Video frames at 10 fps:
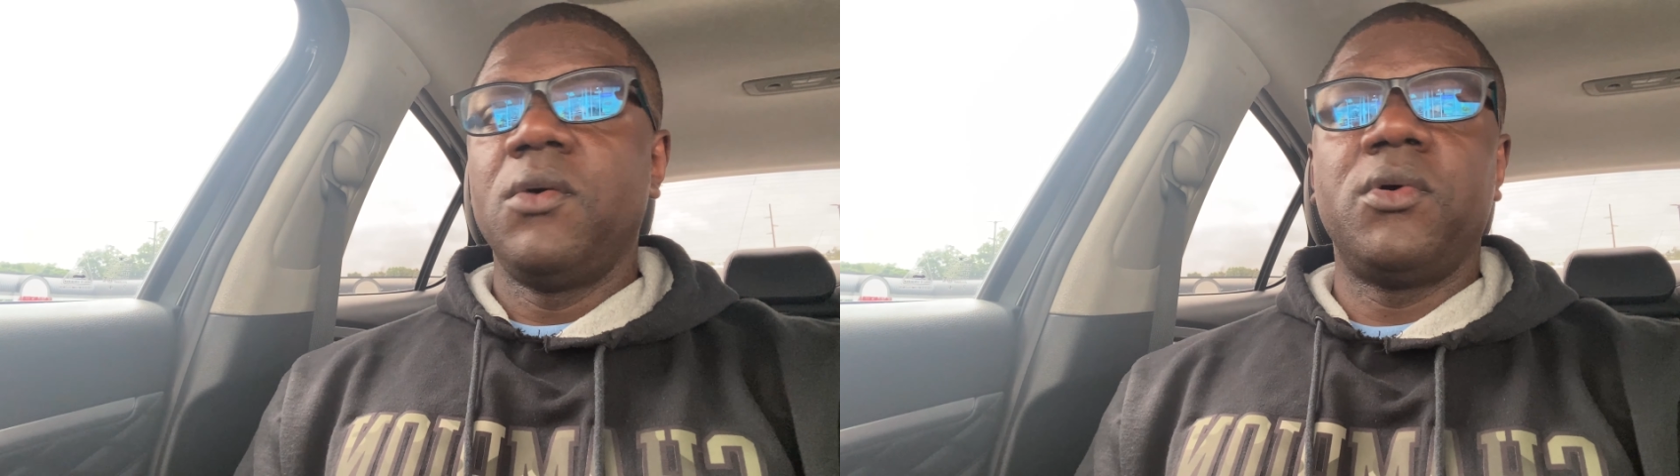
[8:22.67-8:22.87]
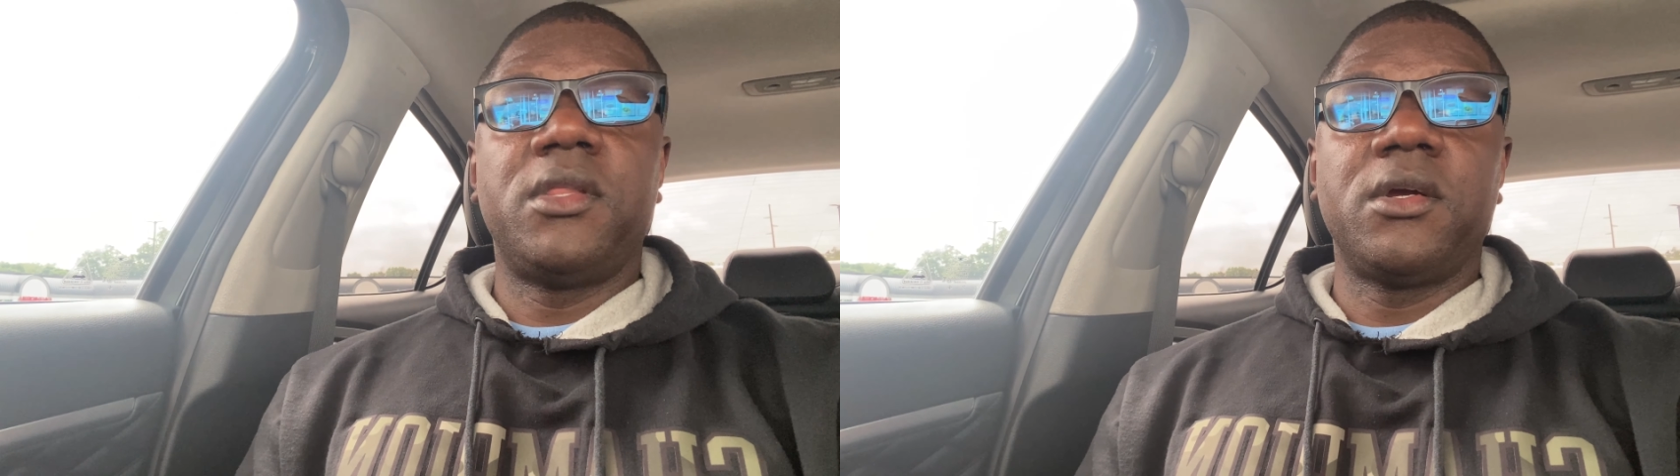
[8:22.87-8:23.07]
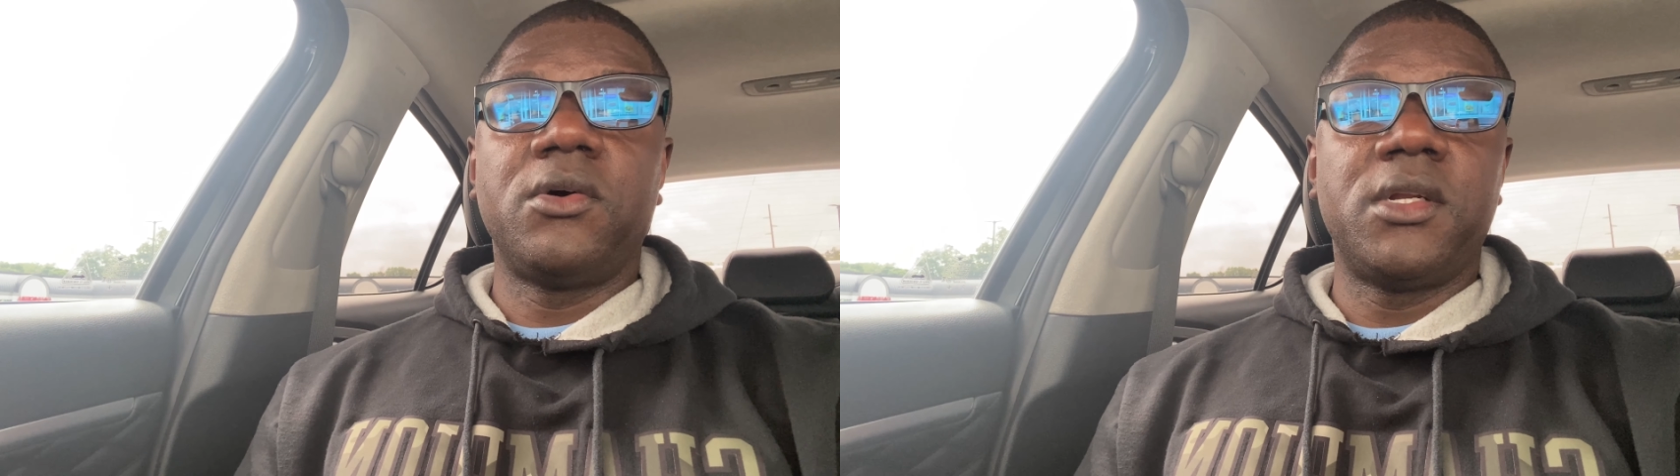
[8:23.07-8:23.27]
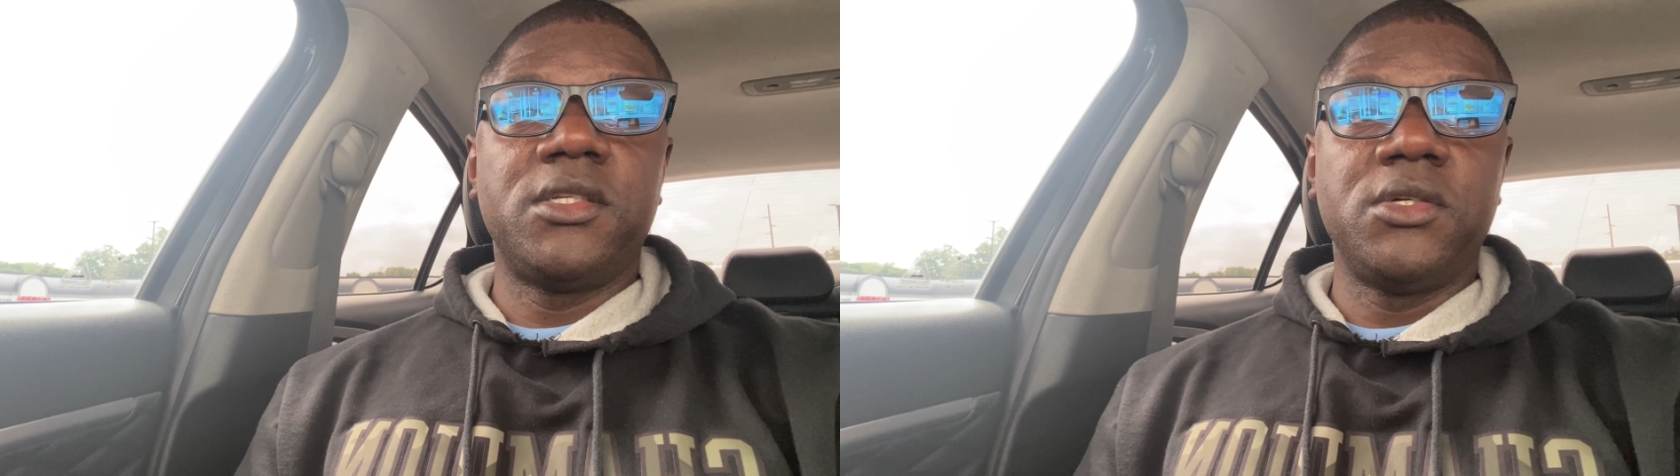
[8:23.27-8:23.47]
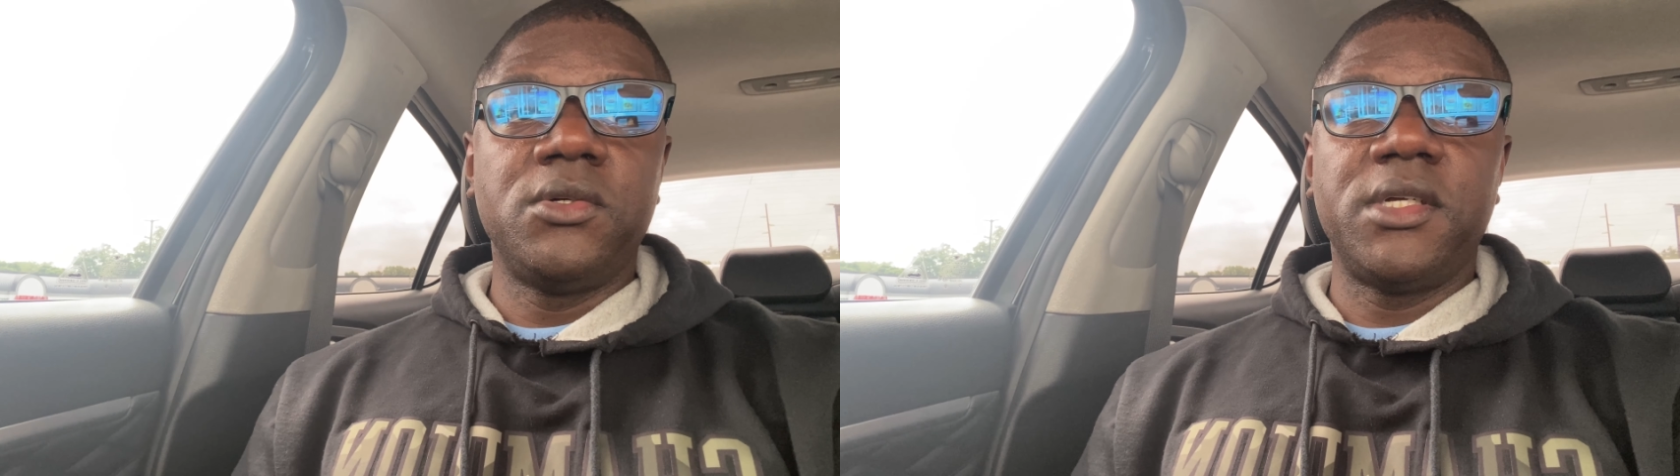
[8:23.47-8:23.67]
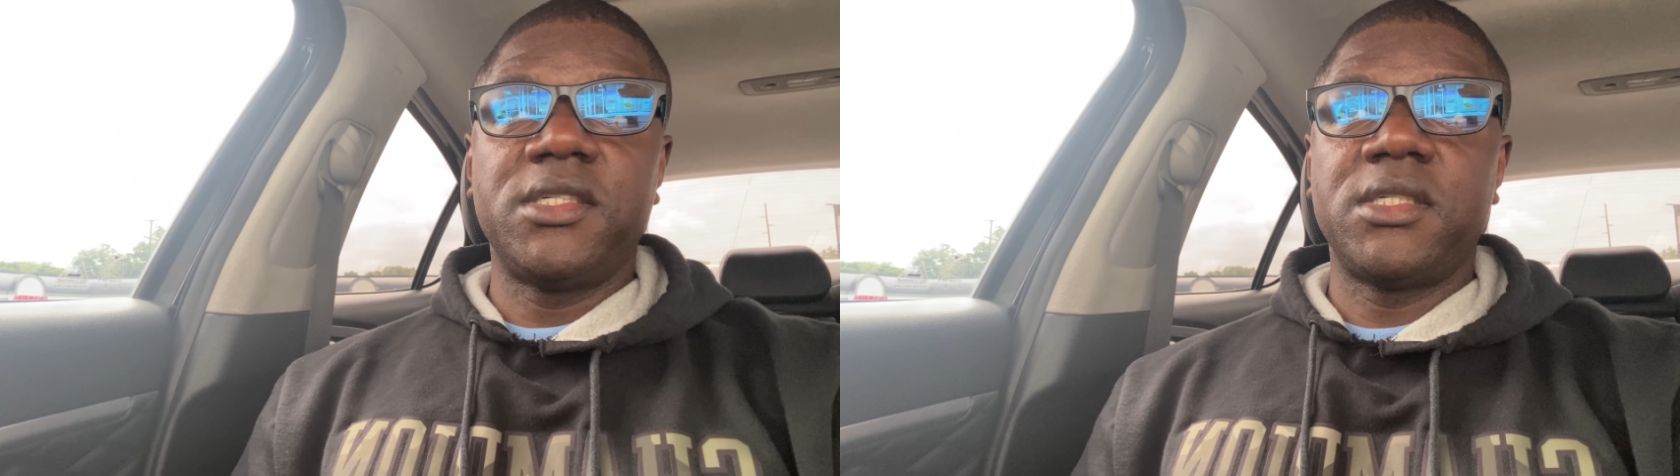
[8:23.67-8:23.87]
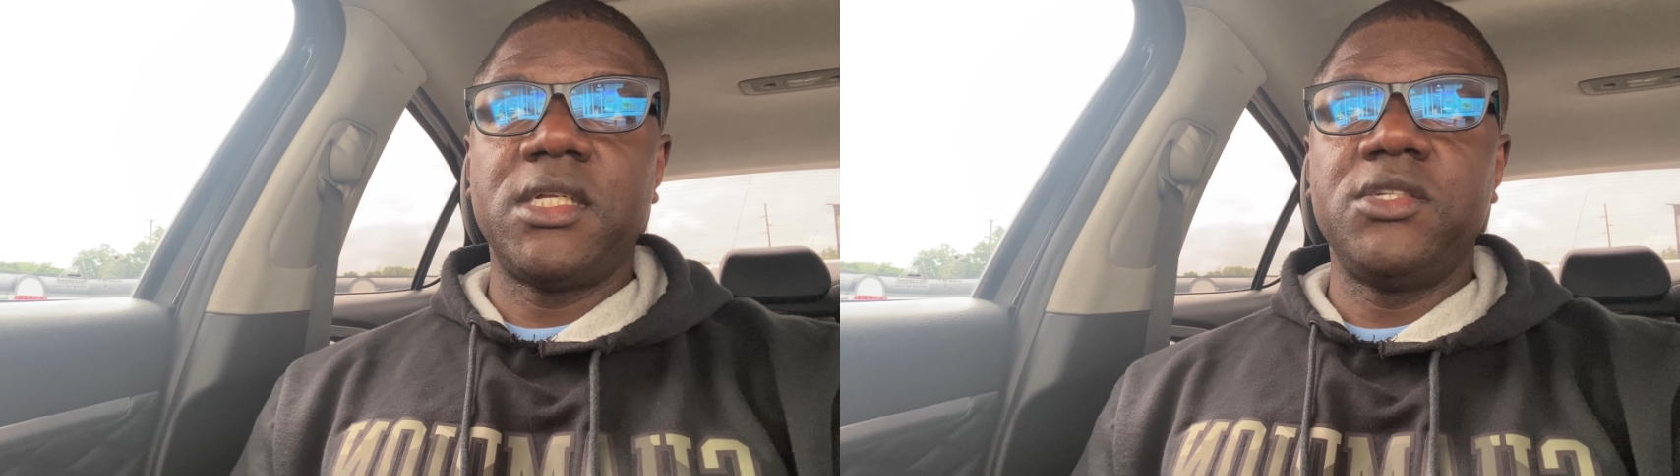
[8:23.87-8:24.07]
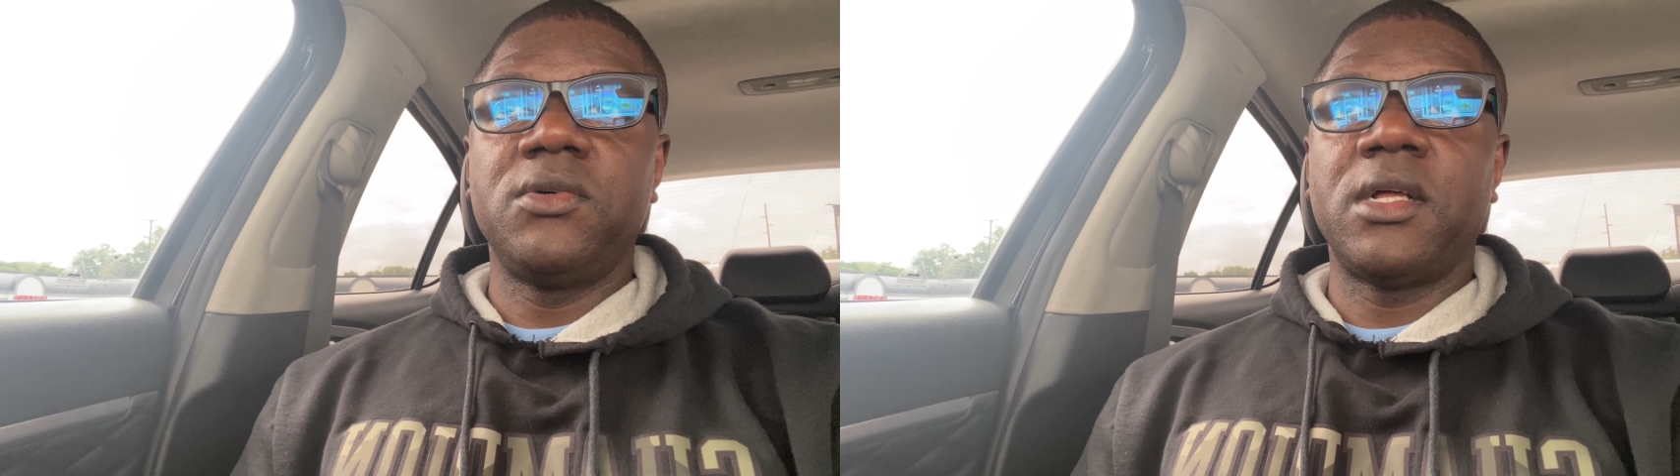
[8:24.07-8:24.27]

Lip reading: what they're going to do is send you